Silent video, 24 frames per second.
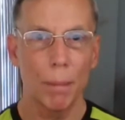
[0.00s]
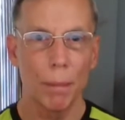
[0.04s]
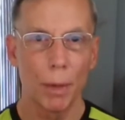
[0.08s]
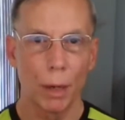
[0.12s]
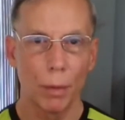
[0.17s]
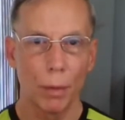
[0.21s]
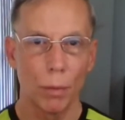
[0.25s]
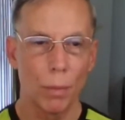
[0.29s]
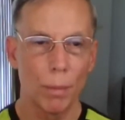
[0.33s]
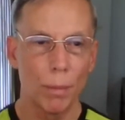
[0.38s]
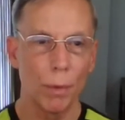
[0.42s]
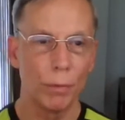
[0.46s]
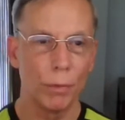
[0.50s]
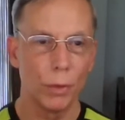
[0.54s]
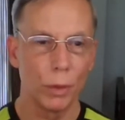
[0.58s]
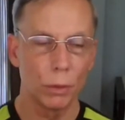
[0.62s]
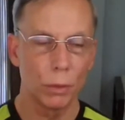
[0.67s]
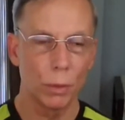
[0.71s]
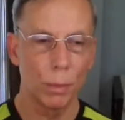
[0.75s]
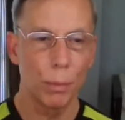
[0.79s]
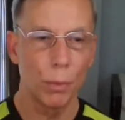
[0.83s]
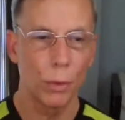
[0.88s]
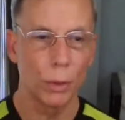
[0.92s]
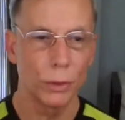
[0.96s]
I'm going to remove
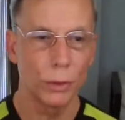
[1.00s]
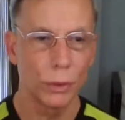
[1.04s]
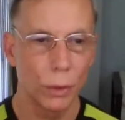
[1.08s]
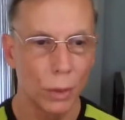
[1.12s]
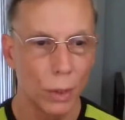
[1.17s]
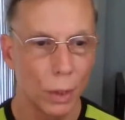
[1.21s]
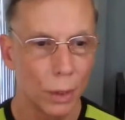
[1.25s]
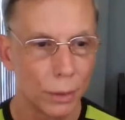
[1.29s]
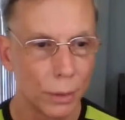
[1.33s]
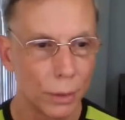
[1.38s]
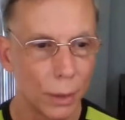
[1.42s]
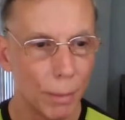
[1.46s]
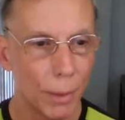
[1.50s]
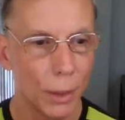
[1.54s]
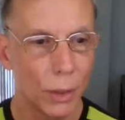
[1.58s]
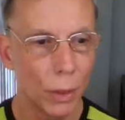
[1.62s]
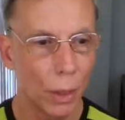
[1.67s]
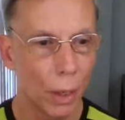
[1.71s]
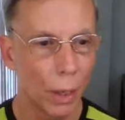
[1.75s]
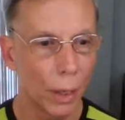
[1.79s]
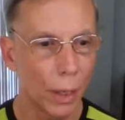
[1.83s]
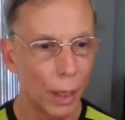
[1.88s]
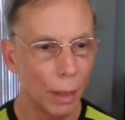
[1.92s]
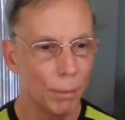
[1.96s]
this report so you can see me
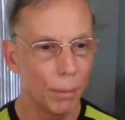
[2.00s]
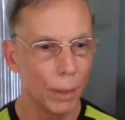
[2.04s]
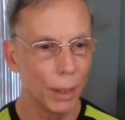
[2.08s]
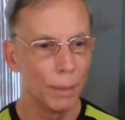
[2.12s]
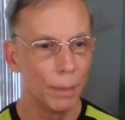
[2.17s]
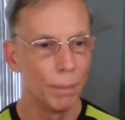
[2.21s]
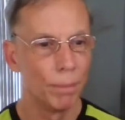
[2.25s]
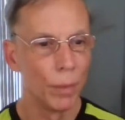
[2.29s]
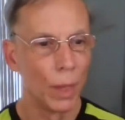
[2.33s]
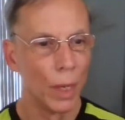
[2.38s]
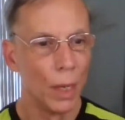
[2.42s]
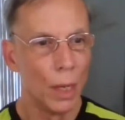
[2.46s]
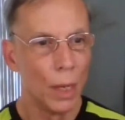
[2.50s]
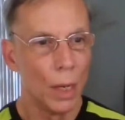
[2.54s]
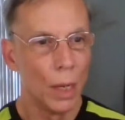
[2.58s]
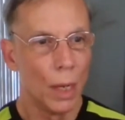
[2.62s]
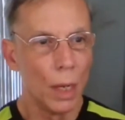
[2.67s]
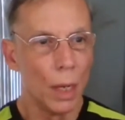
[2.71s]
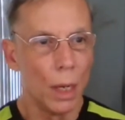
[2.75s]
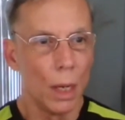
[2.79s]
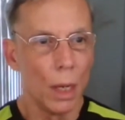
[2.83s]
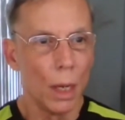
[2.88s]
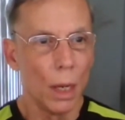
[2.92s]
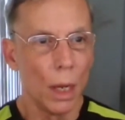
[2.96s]
talking, but
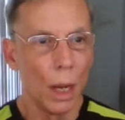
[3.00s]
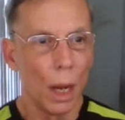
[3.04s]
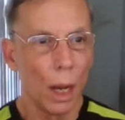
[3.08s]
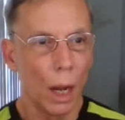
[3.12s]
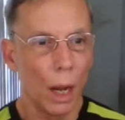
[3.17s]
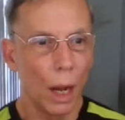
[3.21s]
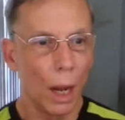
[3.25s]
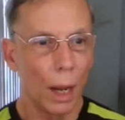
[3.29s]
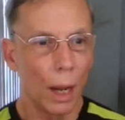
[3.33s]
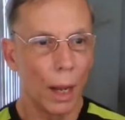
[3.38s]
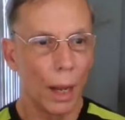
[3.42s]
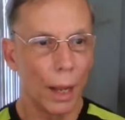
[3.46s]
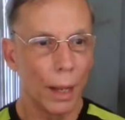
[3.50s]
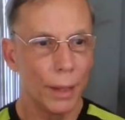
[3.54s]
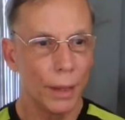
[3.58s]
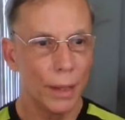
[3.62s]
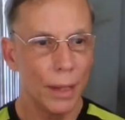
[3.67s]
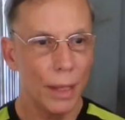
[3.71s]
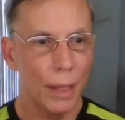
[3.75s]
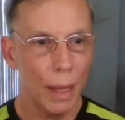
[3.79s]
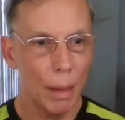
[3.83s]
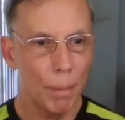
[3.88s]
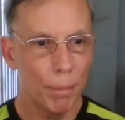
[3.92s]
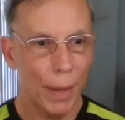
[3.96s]
uh, uh,
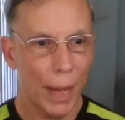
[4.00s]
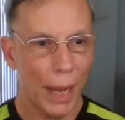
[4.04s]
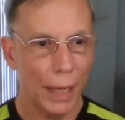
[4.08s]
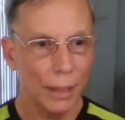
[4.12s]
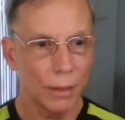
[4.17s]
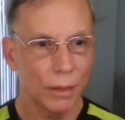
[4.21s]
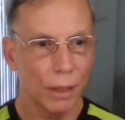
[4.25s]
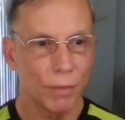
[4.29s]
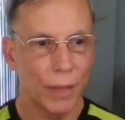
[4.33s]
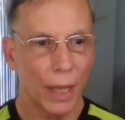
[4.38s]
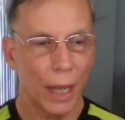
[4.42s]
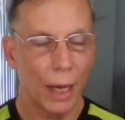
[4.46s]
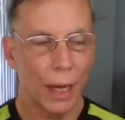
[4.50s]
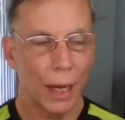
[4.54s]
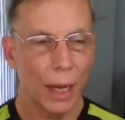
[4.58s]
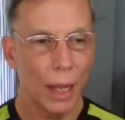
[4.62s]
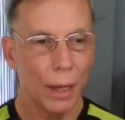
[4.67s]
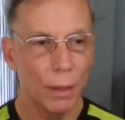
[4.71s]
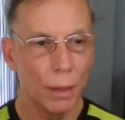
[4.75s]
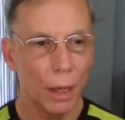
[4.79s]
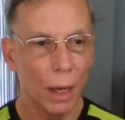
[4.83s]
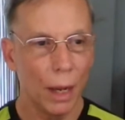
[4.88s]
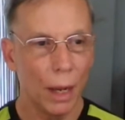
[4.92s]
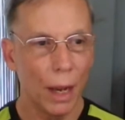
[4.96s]
the impact of that
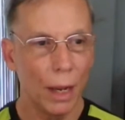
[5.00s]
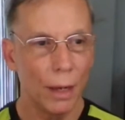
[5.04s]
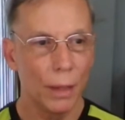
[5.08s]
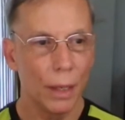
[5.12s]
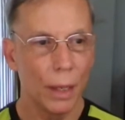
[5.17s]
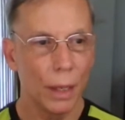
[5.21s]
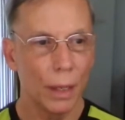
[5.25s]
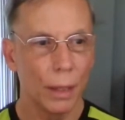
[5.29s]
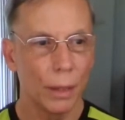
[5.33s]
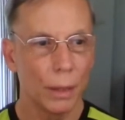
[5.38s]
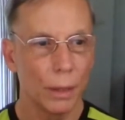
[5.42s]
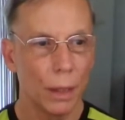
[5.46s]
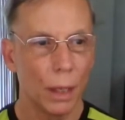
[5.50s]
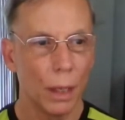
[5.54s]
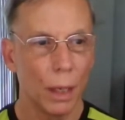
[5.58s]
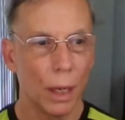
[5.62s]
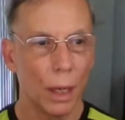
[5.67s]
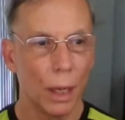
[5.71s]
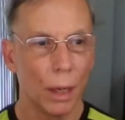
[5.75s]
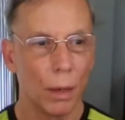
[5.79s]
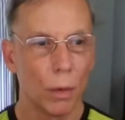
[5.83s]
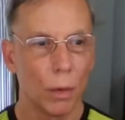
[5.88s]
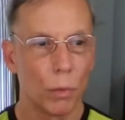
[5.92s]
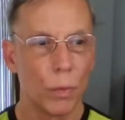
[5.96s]
and and the
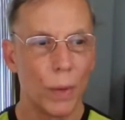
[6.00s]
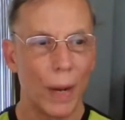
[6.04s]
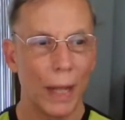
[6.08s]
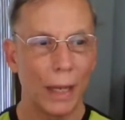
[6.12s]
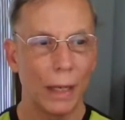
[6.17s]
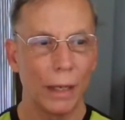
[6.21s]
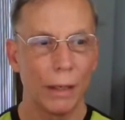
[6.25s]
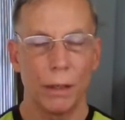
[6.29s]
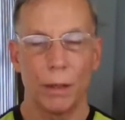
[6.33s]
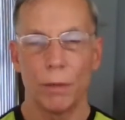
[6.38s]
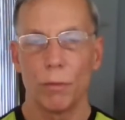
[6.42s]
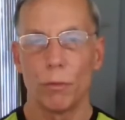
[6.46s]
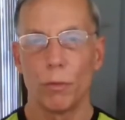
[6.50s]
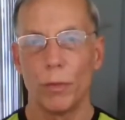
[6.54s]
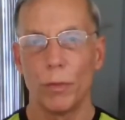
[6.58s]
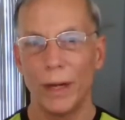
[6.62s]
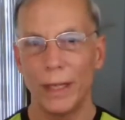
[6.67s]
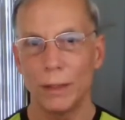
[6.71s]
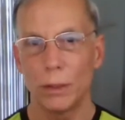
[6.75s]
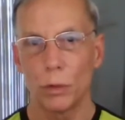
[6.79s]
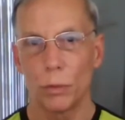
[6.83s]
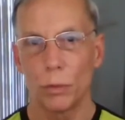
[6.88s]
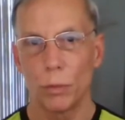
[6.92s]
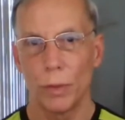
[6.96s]
uh, relative
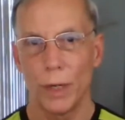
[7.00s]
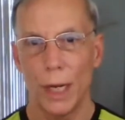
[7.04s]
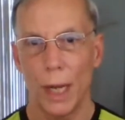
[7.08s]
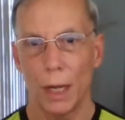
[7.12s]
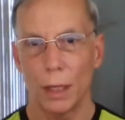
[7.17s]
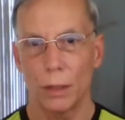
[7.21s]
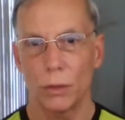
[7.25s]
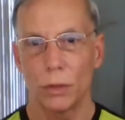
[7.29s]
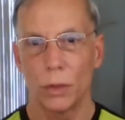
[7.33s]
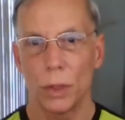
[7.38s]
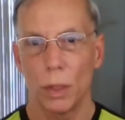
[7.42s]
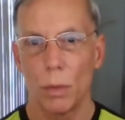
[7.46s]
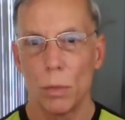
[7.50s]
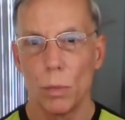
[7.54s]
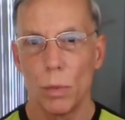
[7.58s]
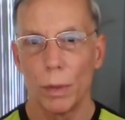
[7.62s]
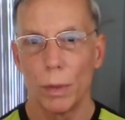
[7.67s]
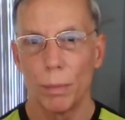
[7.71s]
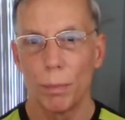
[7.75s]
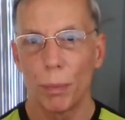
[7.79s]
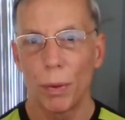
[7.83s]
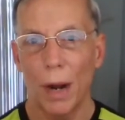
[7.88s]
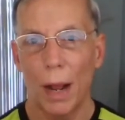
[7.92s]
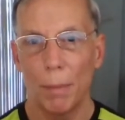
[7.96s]
risk reduction
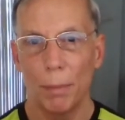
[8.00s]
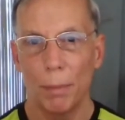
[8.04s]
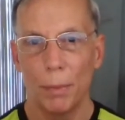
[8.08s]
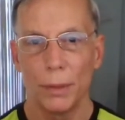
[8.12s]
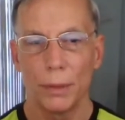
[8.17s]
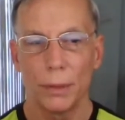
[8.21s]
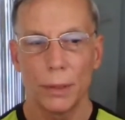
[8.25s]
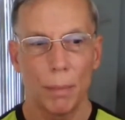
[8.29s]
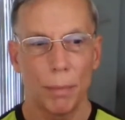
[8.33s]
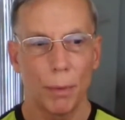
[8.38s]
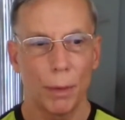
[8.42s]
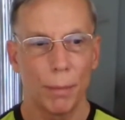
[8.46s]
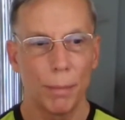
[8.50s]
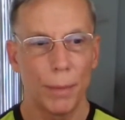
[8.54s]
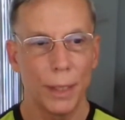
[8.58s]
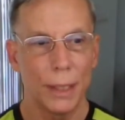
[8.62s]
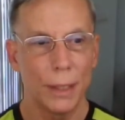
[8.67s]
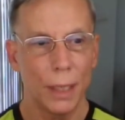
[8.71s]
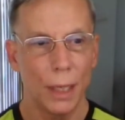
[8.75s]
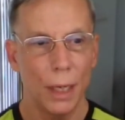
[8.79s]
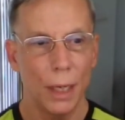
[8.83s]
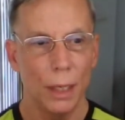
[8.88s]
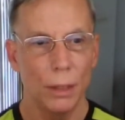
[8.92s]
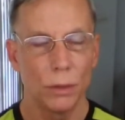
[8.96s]
with proper
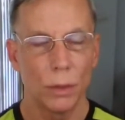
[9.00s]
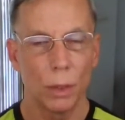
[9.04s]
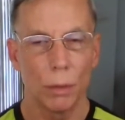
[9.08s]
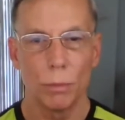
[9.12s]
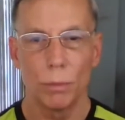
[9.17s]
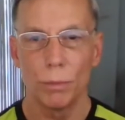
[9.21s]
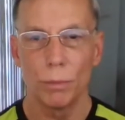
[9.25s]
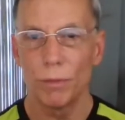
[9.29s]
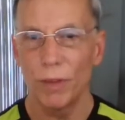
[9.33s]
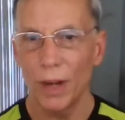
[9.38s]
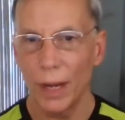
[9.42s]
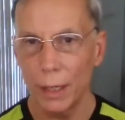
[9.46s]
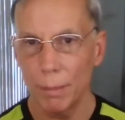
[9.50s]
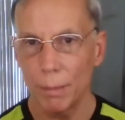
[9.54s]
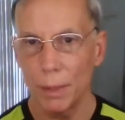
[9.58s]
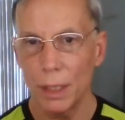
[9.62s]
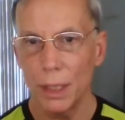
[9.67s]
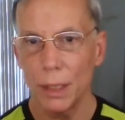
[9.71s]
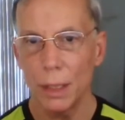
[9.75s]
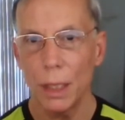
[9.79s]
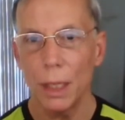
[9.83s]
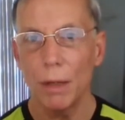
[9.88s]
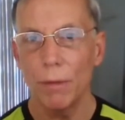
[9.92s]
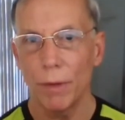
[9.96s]
supplementation,
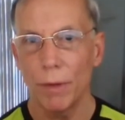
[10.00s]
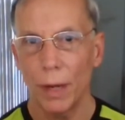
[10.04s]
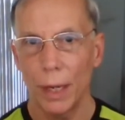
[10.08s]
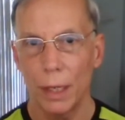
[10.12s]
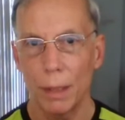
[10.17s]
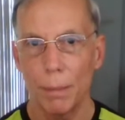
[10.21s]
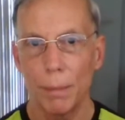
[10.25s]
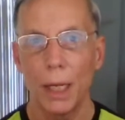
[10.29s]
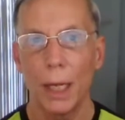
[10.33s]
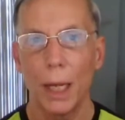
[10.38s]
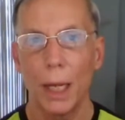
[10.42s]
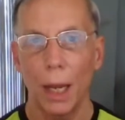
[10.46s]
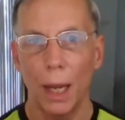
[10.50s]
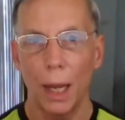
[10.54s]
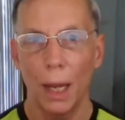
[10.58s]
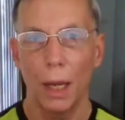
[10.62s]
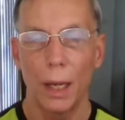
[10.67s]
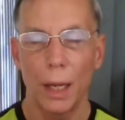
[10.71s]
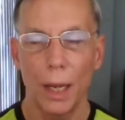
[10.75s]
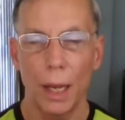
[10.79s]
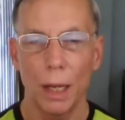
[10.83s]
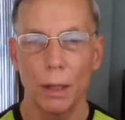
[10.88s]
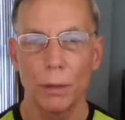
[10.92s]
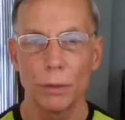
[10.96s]
vitamin D, vitamin
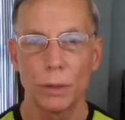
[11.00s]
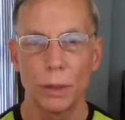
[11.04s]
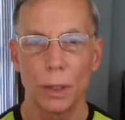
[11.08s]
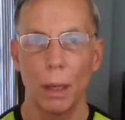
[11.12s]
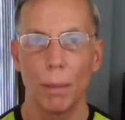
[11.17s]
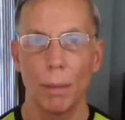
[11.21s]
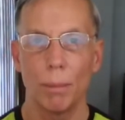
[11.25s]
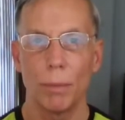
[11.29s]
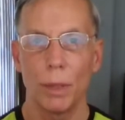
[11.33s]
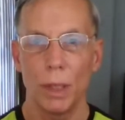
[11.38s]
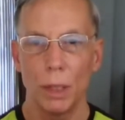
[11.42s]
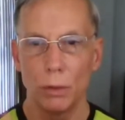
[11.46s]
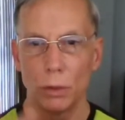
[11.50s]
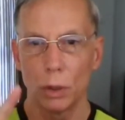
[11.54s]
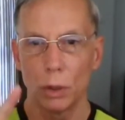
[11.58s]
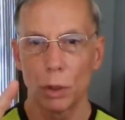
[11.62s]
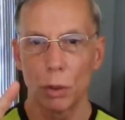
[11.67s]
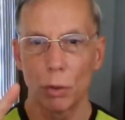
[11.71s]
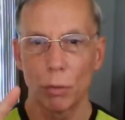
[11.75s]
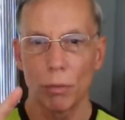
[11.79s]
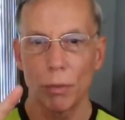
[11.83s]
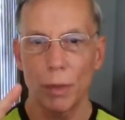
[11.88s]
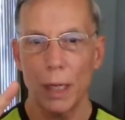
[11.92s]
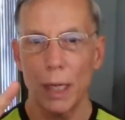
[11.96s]
K, calcium, these
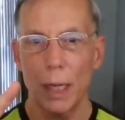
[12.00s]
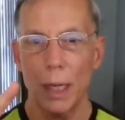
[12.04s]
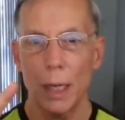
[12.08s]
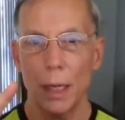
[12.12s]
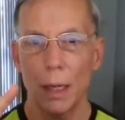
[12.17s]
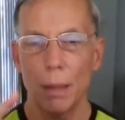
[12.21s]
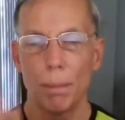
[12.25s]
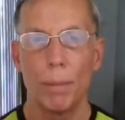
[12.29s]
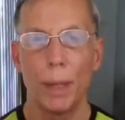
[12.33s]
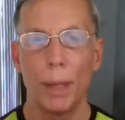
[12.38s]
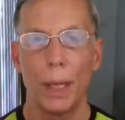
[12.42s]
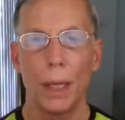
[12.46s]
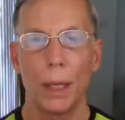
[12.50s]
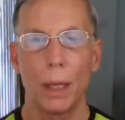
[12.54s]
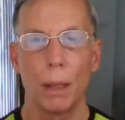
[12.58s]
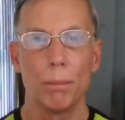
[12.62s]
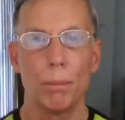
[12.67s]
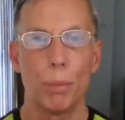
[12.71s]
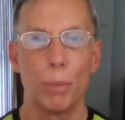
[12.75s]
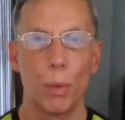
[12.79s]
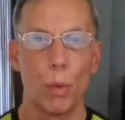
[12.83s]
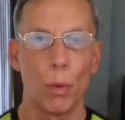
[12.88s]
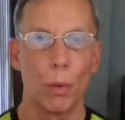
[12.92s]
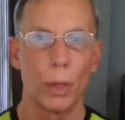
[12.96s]
three big
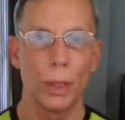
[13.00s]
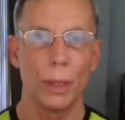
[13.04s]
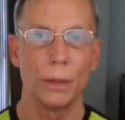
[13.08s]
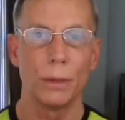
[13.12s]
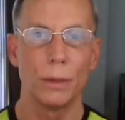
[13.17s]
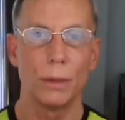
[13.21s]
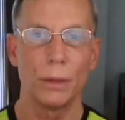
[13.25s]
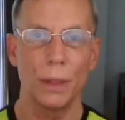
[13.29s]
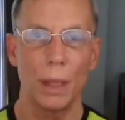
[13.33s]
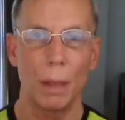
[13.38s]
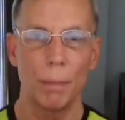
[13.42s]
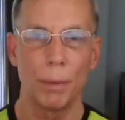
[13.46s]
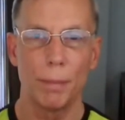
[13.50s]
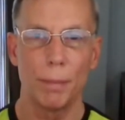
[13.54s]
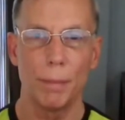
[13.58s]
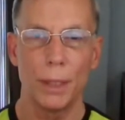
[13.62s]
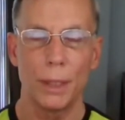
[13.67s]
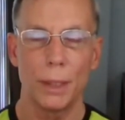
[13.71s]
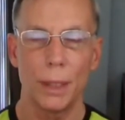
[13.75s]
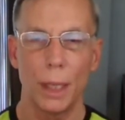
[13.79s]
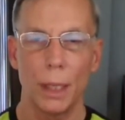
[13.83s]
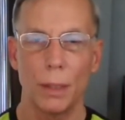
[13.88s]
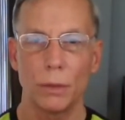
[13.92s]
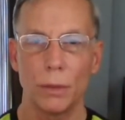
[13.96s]
important
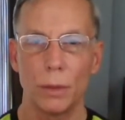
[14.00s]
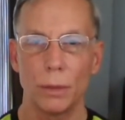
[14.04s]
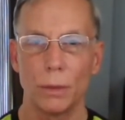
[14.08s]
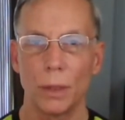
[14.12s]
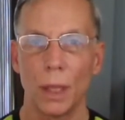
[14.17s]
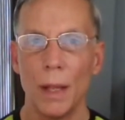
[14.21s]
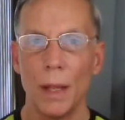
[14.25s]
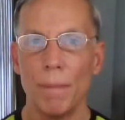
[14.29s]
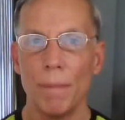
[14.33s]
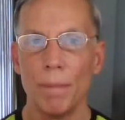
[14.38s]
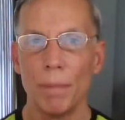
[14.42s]
supplementations.